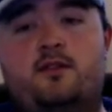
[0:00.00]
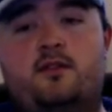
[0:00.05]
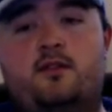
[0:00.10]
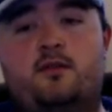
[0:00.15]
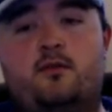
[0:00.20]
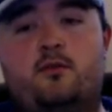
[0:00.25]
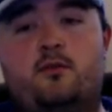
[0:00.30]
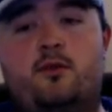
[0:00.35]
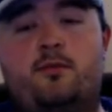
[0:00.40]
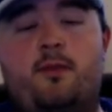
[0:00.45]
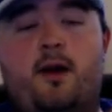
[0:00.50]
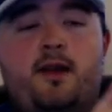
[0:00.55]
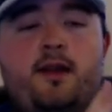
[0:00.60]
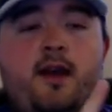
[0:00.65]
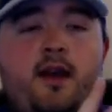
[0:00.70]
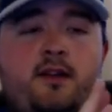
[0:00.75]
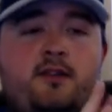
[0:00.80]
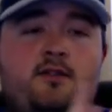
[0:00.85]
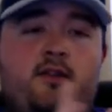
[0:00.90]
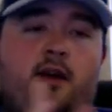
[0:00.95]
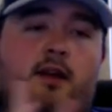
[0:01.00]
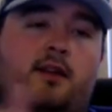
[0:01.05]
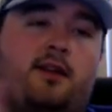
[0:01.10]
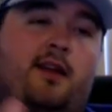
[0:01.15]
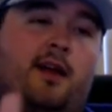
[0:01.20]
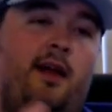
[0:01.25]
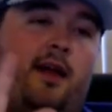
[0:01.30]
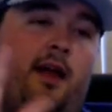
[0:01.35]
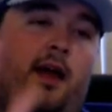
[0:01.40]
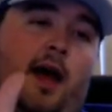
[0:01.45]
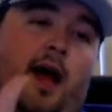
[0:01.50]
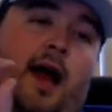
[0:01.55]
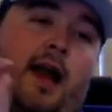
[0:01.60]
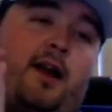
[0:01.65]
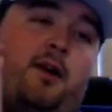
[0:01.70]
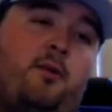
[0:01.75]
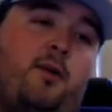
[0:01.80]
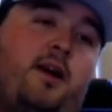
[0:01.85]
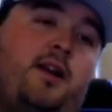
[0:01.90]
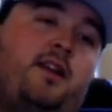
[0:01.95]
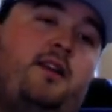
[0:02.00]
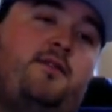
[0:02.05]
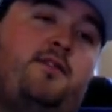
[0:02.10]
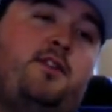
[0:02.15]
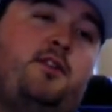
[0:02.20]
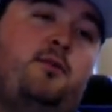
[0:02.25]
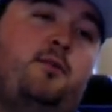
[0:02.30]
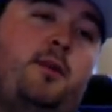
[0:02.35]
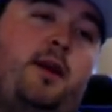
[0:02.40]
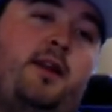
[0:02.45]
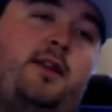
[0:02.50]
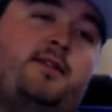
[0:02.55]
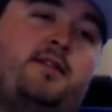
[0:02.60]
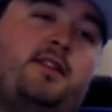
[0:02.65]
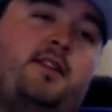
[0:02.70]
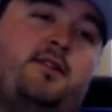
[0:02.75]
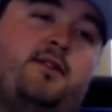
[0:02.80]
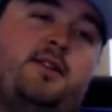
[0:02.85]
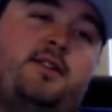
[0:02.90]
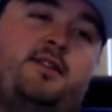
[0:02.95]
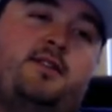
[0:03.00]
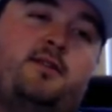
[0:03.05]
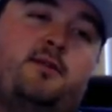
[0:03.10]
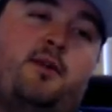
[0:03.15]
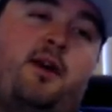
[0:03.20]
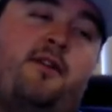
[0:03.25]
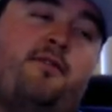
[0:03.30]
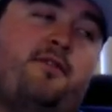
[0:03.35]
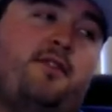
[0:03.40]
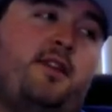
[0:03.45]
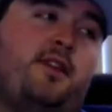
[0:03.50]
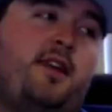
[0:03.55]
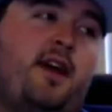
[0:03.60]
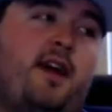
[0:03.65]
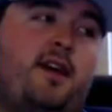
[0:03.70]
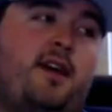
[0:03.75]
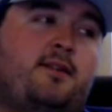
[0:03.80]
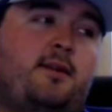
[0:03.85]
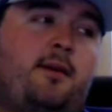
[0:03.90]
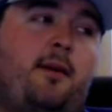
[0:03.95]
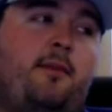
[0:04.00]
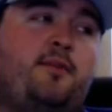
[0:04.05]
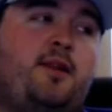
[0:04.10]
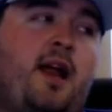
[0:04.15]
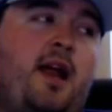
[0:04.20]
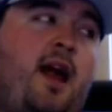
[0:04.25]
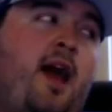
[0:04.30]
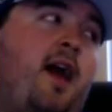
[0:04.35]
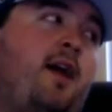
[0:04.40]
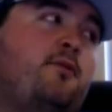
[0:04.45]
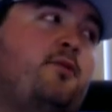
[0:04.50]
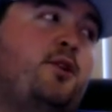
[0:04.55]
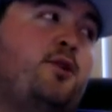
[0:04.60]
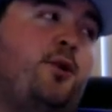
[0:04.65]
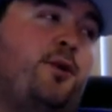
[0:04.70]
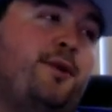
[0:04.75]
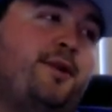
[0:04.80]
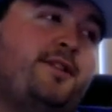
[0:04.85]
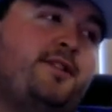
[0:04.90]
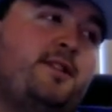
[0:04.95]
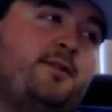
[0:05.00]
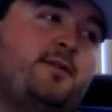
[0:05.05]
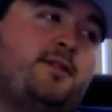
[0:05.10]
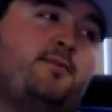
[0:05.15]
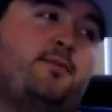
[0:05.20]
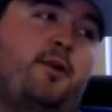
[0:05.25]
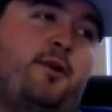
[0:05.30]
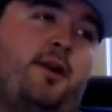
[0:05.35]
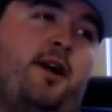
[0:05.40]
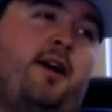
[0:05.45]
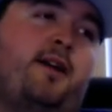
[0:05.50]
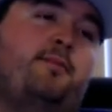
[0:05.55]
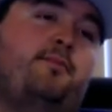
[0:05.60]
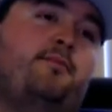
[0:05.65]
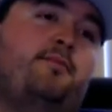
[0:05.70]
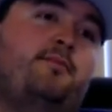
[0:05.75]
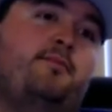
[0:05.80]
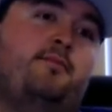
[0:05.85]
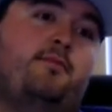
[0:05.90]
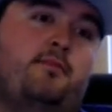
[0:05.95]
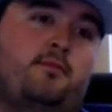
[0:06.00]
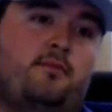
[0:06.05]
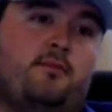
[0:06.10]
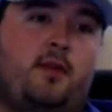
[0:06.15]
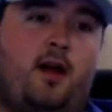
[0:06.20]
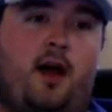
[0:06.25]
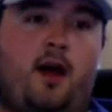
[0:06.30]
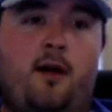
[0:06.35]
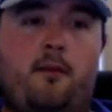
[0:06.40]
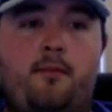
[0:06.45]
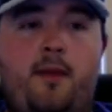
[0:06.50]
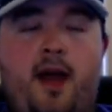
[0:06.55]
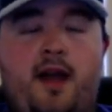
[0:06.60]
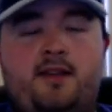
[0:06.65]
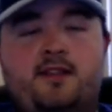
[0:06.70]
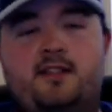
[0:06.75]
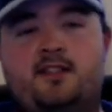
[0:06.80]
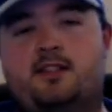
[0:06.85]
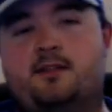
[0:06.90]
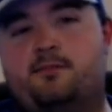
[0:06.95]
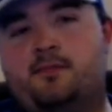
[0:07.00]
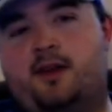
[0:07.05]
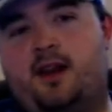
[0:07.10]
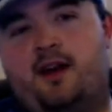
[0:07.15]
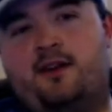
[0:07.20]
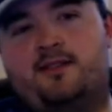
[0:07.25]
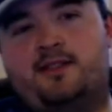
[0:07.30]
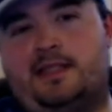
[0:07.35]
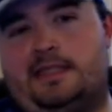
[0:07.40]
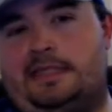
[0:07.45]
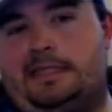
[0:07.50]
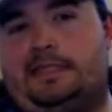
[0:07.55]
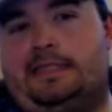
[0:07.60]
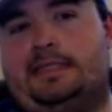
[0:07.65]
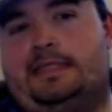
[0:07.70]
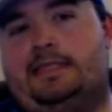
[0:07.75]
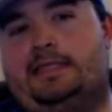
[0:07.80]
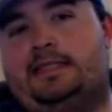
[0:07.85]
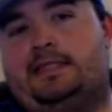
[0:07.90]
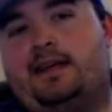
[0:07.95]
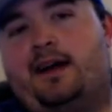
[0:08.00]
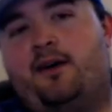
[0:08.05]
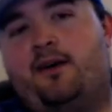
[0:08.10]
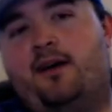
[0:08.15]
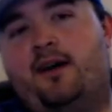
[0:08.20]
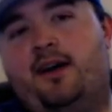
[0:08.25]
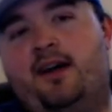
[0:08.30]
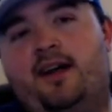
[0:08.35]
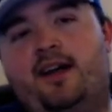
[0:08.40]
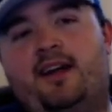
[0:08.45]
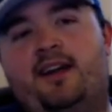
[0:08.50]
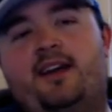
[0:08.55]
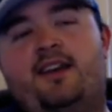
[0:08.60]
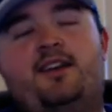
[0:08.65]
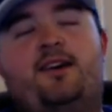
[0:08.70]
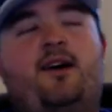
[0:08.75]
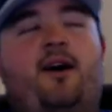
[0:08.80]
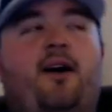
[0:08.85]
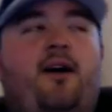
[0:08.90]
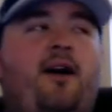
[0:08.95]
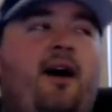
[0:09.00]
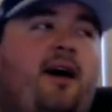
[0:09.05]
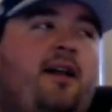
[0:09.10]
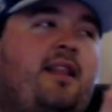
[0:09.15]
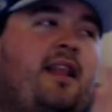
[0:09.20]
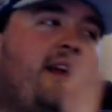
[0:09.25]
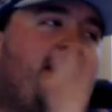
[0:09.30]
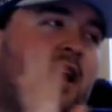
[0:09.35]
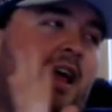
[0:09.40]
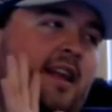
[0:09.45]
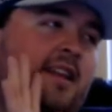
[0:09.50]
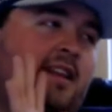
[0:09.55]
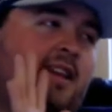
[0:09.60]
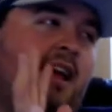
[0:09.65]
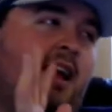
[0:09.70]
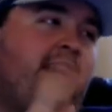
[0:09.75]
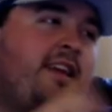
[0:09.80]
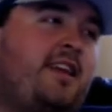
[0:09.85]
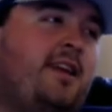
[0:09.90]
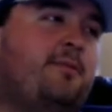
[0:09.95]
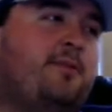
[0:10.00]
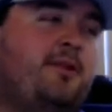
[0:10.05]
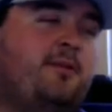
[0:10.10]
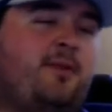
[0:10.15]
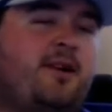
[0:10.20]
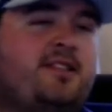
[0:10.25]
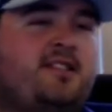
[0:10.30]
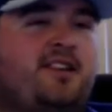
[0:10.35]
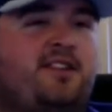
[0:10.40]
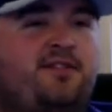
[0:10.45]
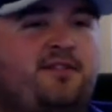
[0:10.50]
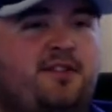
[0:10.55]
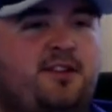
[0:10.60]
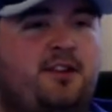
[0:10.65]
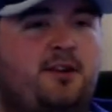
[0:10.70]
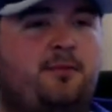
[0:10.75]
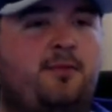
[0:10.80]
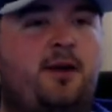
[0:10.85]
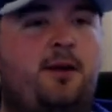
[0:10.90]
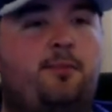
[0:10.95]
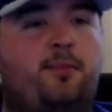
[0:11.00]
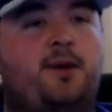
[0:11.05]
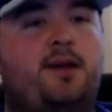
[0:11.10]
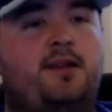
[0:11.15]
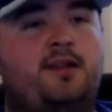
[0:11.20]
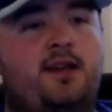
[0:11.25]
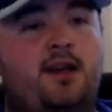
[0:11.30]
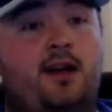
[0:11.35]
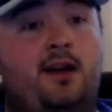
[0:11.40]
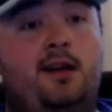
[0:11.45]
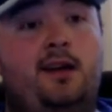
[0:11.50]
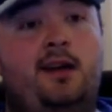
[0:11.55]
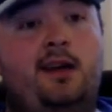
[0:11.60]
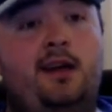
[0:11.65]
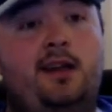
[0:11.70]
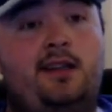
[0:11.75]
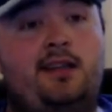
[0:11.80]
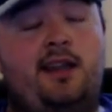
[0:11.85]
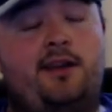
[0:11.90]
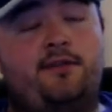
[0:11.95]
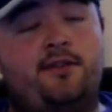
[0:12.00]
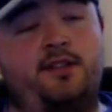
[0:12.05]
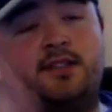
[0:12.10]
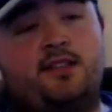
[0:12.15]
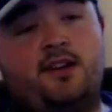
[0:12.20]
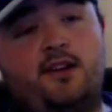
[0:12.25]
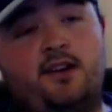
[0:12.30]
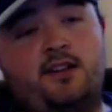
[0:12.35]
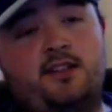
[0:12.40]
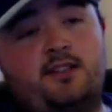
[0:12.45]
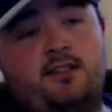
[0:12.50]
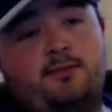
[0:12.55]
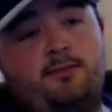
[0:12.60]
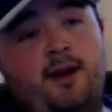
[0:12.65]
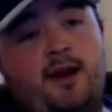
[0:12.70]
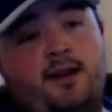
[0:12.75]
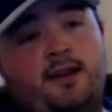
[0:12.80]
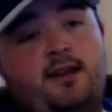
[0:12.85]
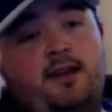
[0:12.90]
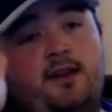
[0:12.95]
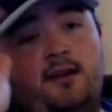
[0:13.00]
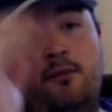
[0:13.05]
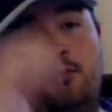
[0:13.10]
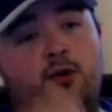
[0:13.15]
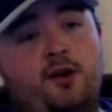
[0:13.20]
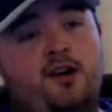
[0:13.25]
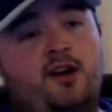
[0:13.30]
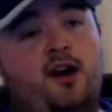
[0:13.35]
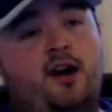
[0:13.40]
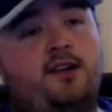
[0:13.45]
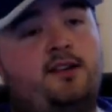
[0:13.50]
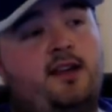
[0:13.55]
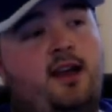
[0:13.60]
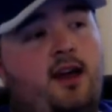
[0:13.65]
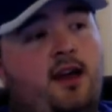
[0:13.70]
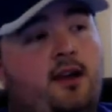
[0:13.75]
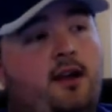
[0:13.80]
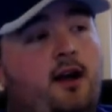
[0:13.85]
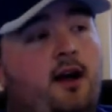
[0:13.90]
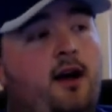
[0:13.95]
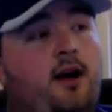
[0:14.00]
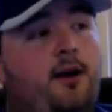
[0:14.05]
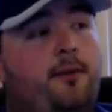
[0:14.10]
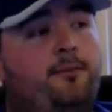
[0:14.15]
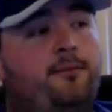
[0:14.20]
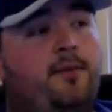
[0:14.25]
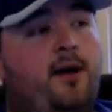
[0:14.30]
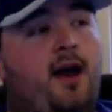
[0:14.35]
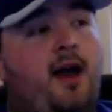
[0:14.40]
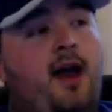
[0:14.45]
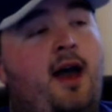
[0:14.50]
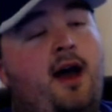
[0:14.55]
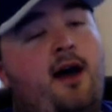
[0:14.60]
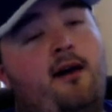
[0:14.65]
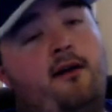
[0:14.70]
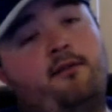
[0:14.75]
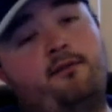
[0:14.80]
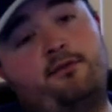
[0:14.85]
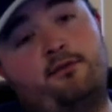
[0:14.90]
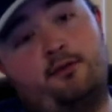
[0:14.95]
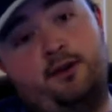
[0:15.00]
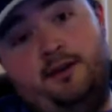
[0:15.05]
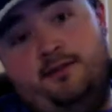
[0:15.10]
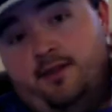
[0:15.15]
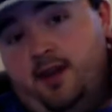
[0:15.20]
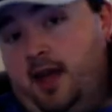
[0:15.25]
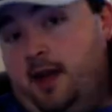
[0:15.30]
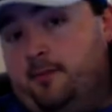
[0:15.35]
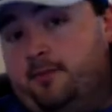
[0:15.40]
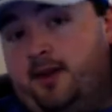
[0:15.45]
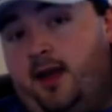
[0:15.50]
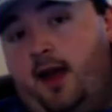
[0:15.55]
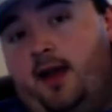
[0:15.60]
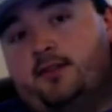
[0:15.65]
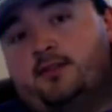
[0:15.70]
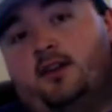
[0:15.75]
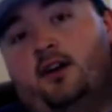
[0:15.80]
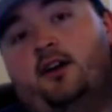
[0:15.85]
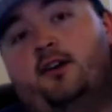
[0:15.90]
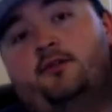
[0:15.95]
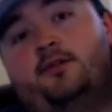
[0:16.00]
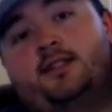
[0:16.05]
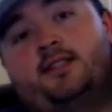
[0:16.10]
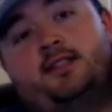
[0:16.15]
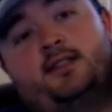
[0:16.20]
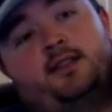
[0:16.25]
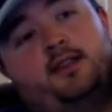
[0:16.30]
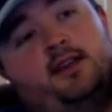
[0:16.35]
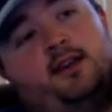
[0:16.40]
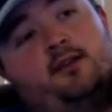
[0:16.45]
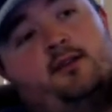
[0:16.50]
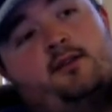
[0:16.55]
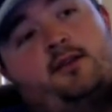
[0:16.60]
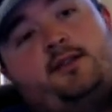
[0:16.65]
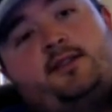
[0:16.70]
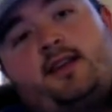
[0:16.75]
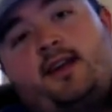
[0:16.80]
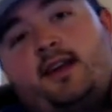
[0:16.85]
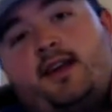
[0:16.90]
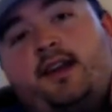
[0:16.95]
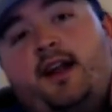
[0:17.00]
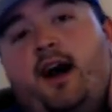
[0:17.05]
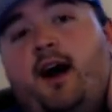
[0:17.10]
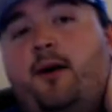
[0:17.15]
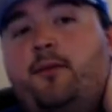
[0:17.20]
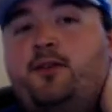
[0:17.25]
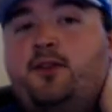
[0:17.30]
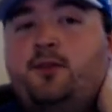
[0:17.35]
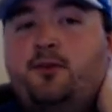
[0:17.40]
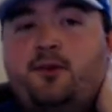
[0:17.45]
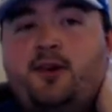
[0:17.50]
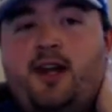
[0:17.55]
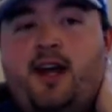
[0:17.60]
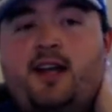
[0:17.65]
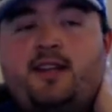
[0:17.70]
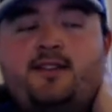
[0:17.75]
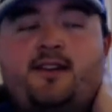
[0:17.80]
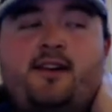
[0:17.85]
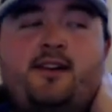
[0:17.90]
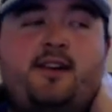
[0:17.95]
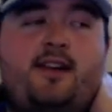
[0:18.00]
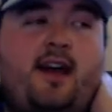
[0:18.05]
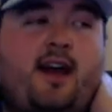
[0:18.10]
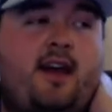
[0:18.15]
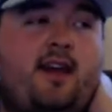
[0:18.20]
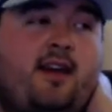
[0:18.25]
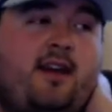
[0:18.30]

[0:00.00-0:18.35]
with my deck, so I didn't want to give too many secrets away for the deck. mean, I had recorded some Asmodai matches, but I was like, you know, I'd like to kind of keep it to myself for a little bit, but definitely start expecting more content. I have revamped Asgard recently. It's like an Omnilord Asgard deck.